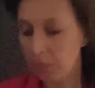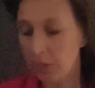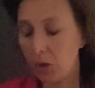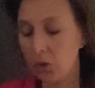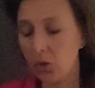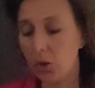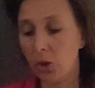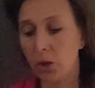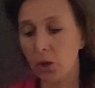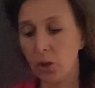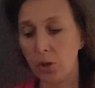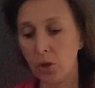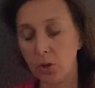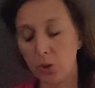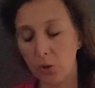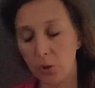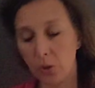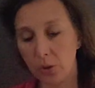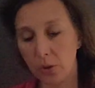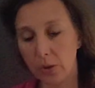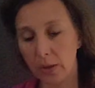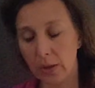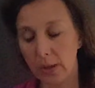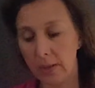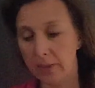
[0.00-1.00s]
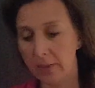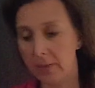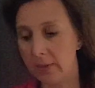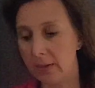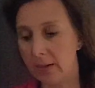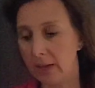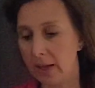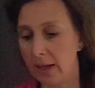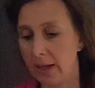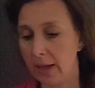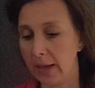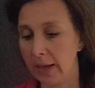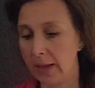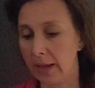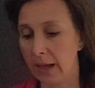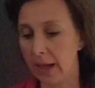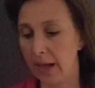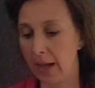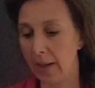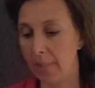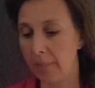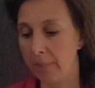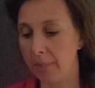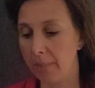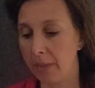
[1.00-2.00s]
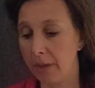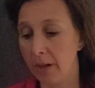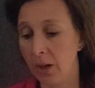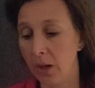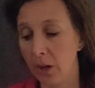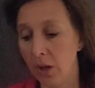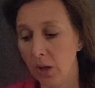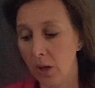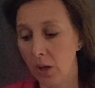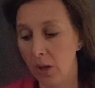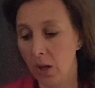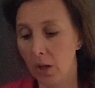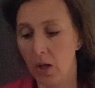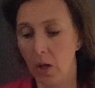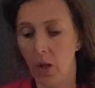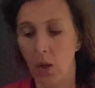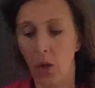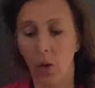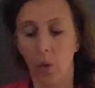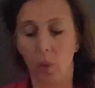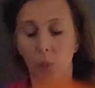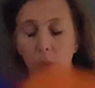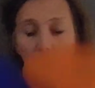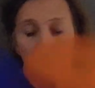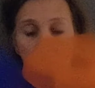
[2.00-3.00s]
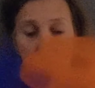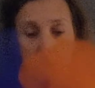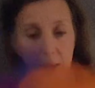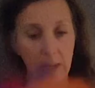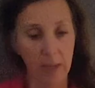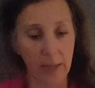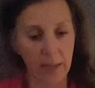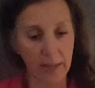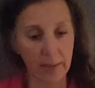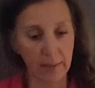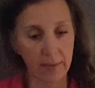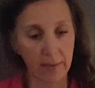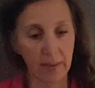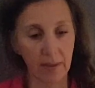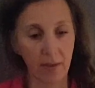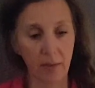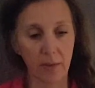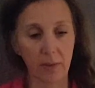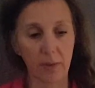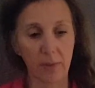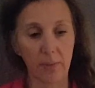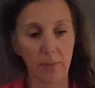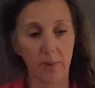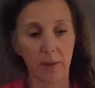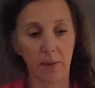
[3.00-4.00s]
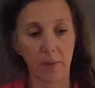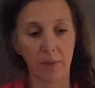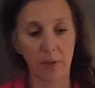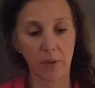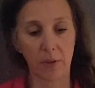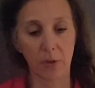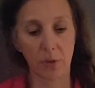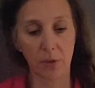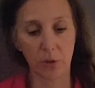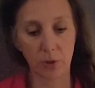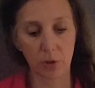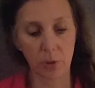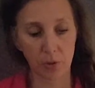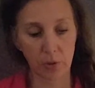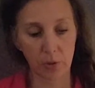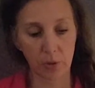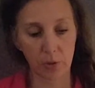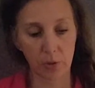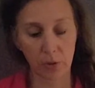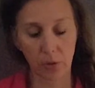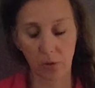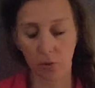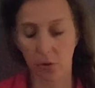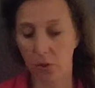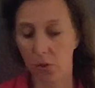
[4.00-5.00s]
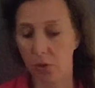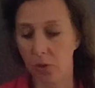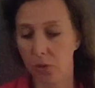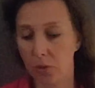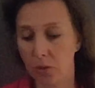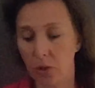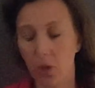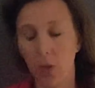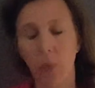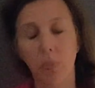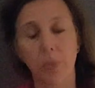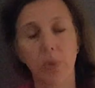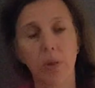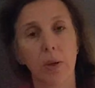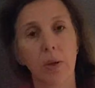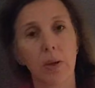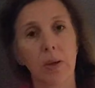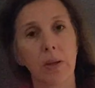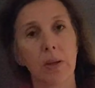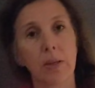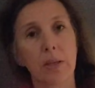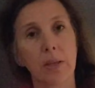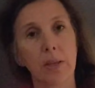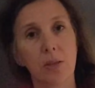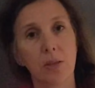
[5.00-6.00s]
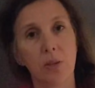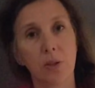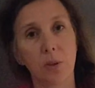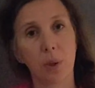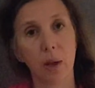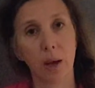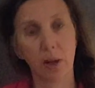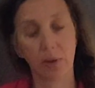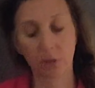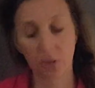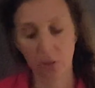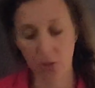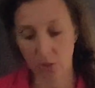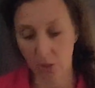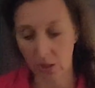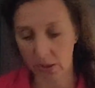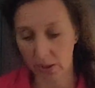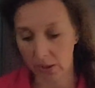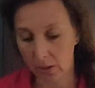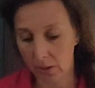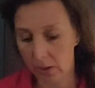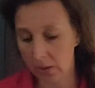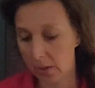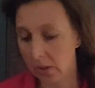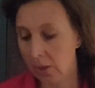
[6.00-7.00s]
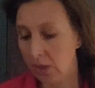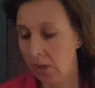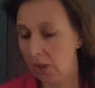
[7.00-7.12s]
You can do things like, with these, there are some lovely tutorials on YouTube that can teach you how to juggle,